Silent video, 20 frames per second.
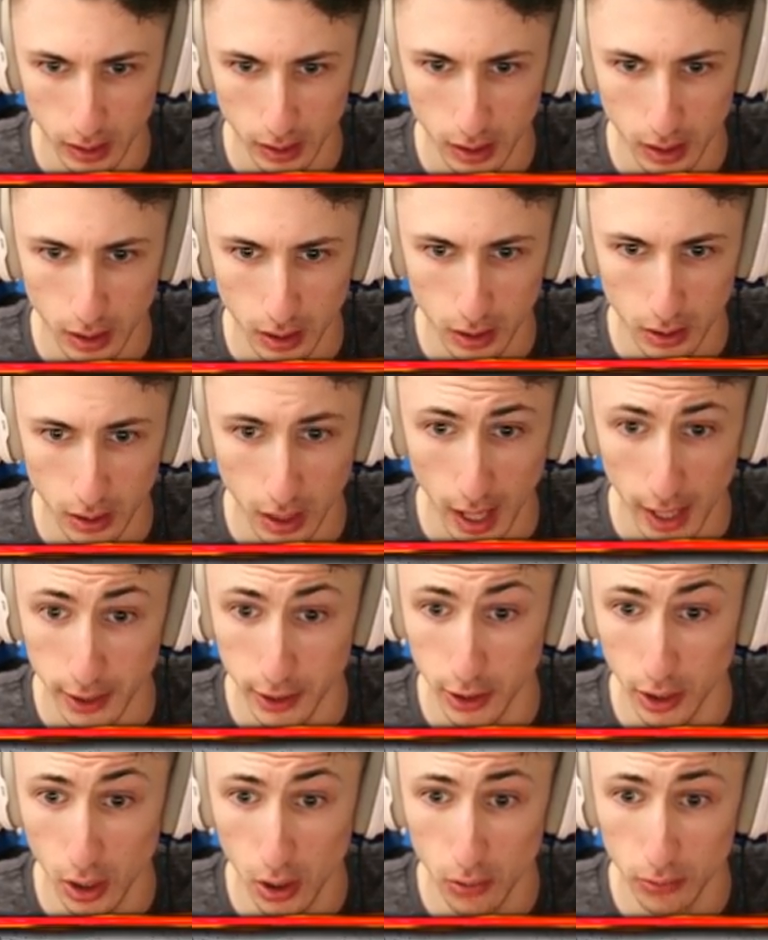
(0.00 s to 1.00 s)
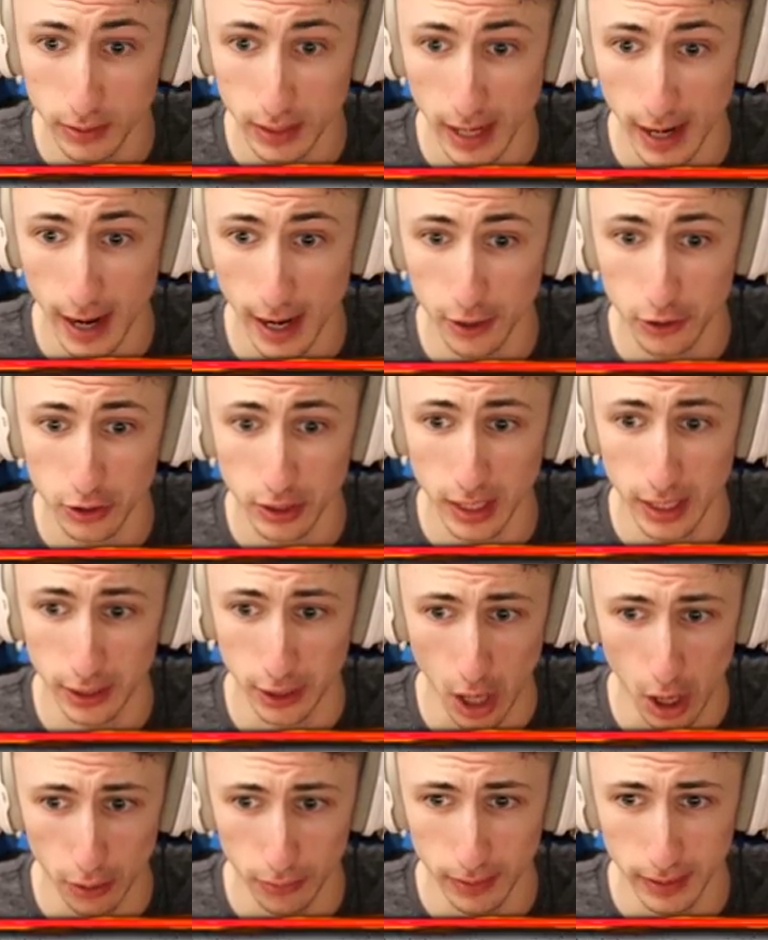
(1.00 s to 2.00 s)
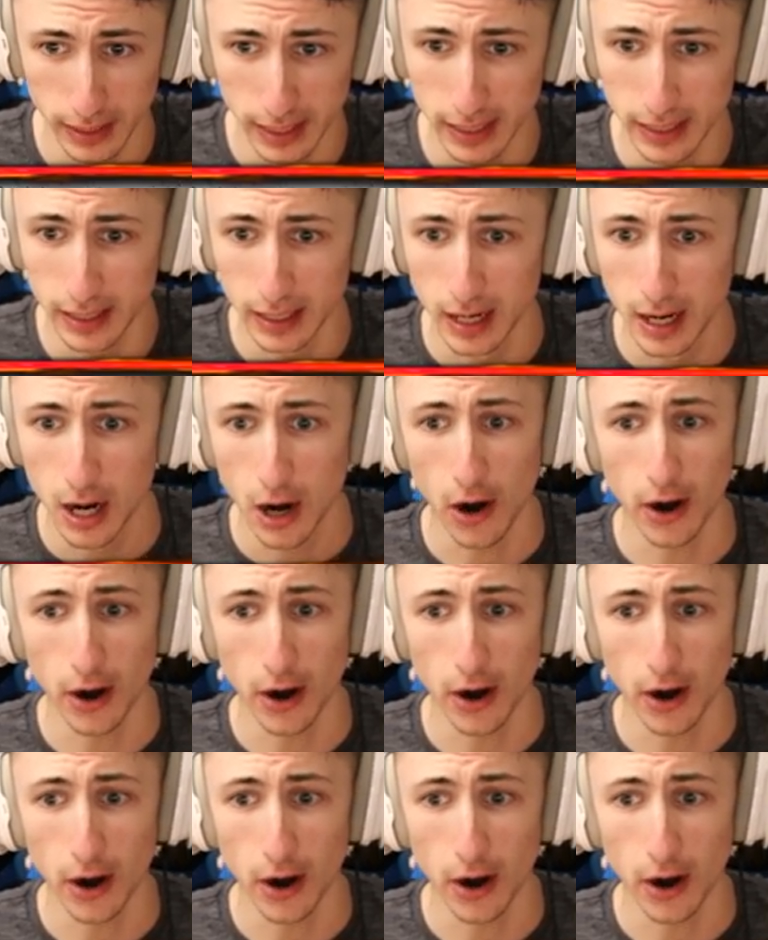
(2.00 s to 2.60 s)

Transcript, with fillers: Oh, I don't. I actually don't need.